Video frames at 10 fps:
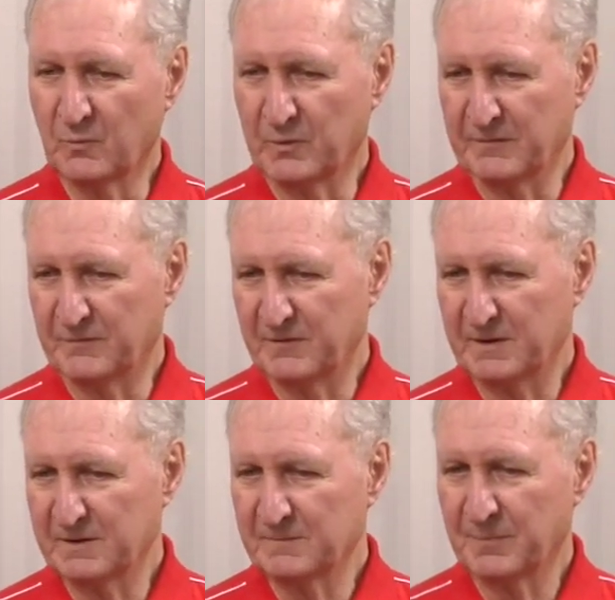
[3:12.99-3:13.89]
We've
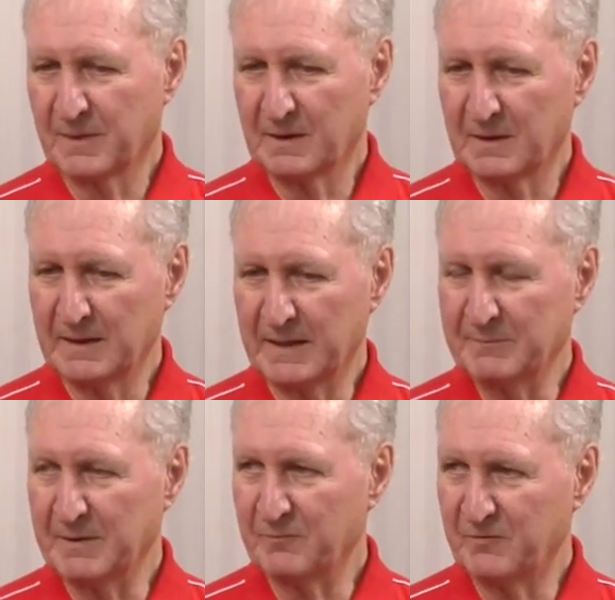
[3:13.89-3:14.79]
seen
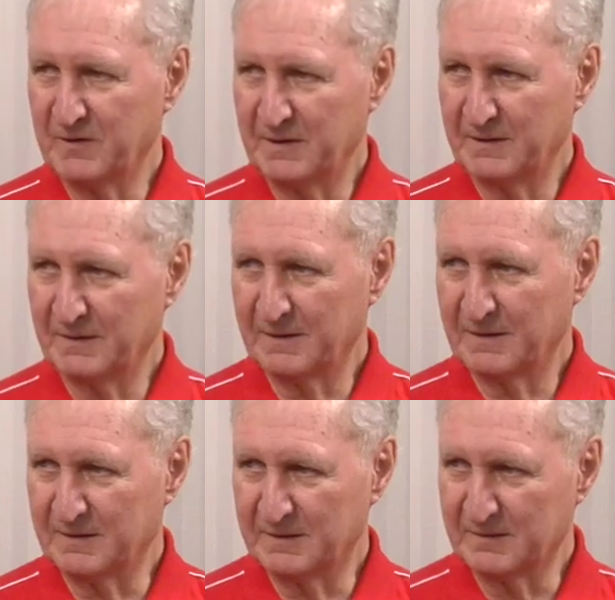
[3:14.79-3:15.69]
M M C
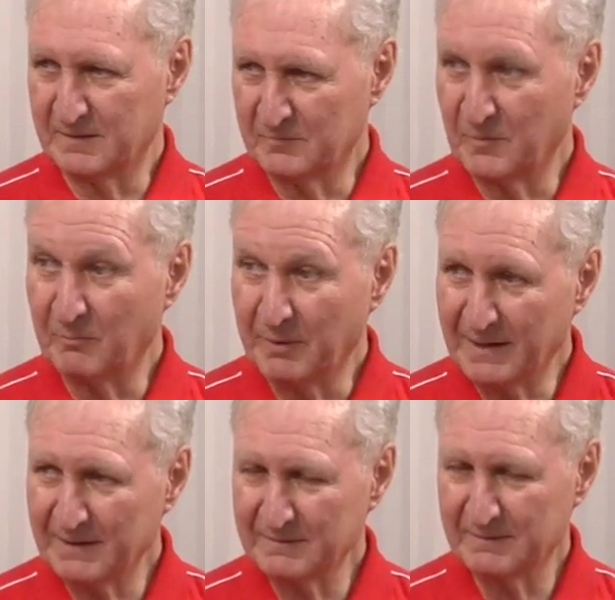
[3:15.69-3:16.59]
in, in
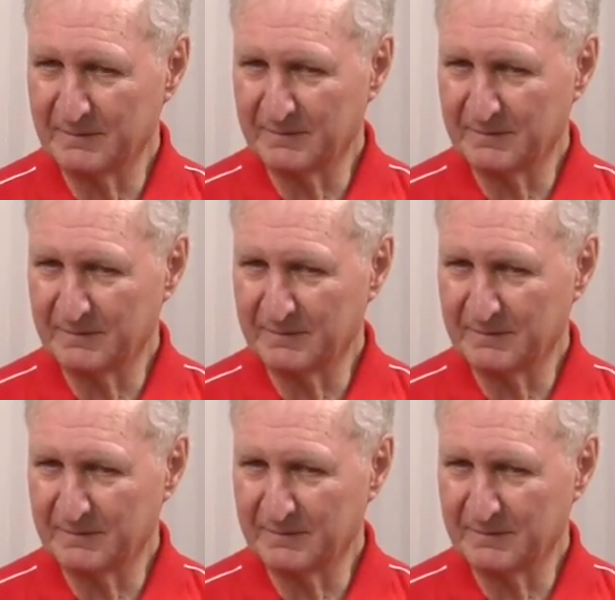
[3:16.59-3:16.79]
Bombella.